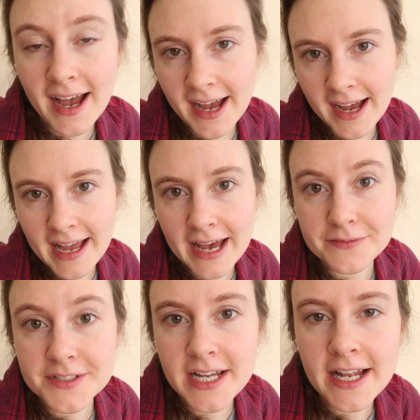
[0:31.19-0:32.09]
I
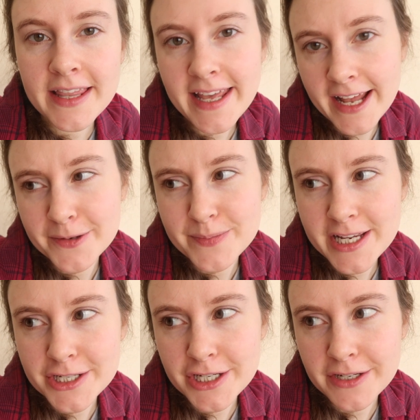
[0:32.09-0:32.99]
have done the
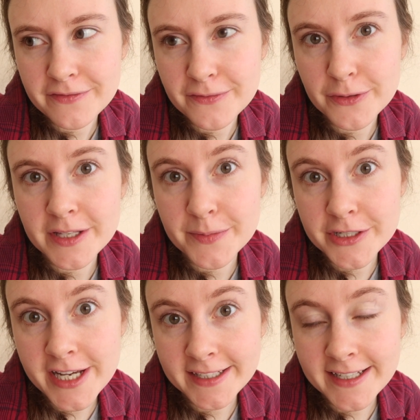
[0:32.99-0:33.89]
animation for the
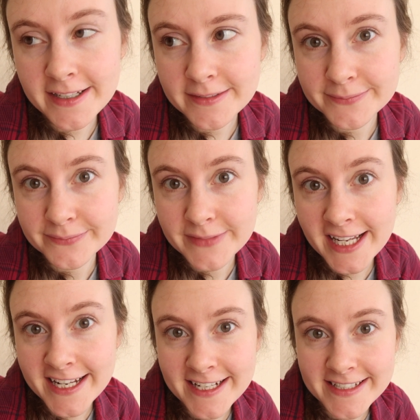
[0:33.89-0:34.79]
projectile,
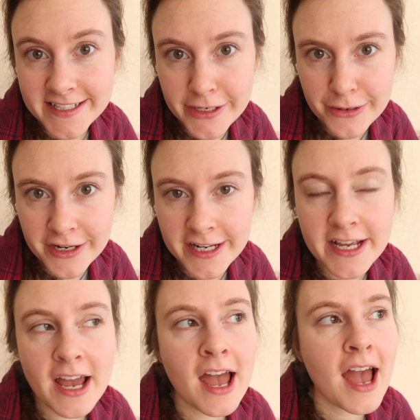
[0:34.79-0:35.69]
and it is in
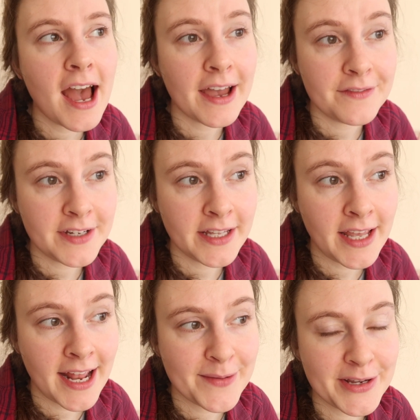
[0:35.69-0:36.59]
Unity. I've done
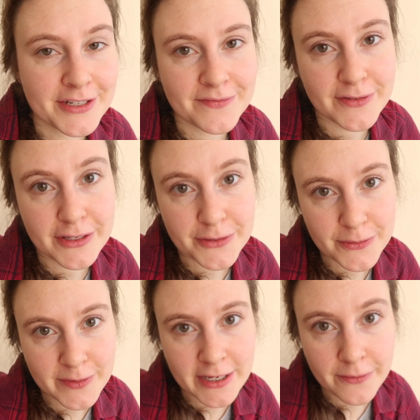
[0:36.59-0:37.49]
the animation for the
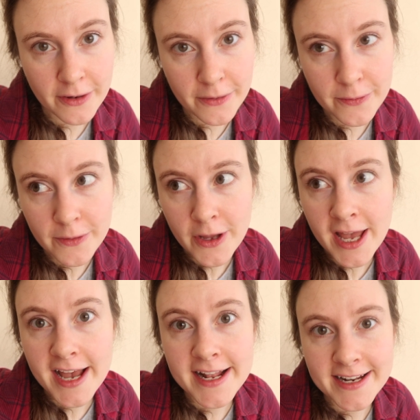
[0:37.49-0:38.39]
tree grow,
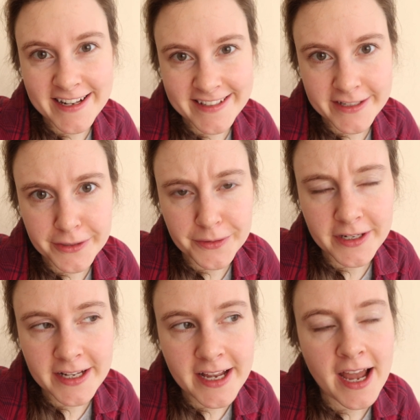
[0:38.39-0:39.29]
and it is in
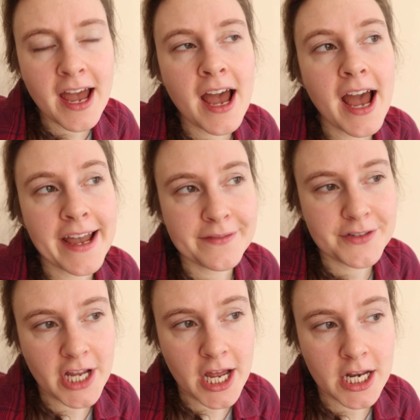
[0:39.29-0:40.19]
Unity. I
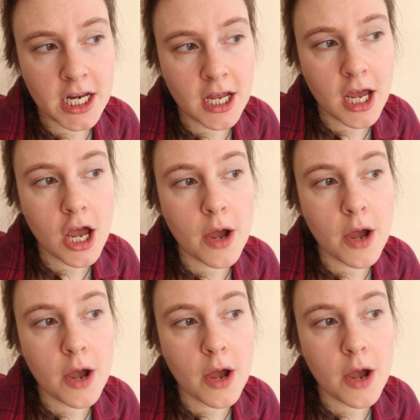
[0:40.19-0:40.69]
have done